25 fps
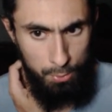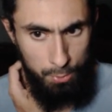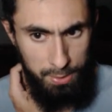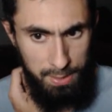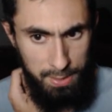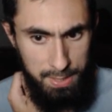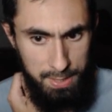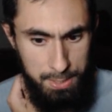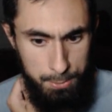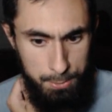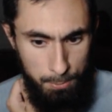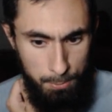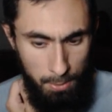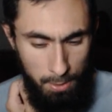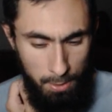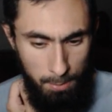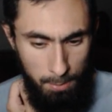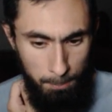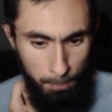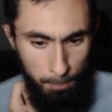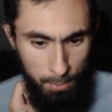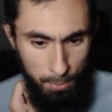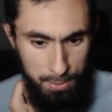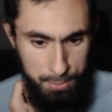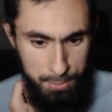Gaze
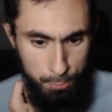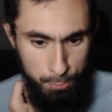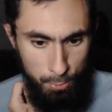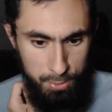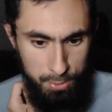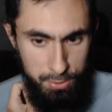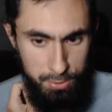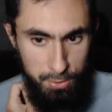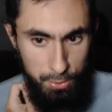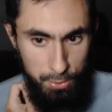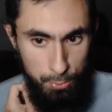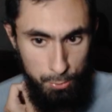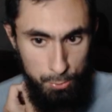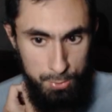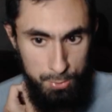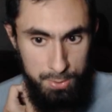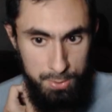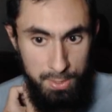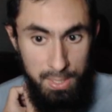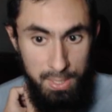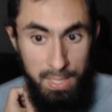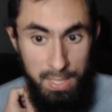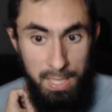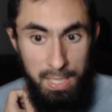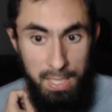boss, what to use.
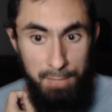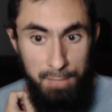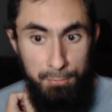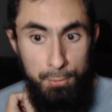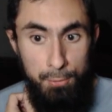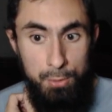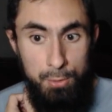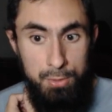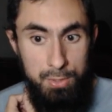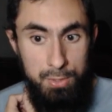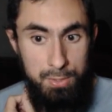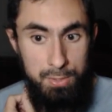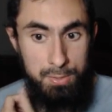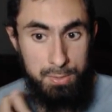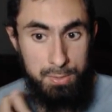If you're just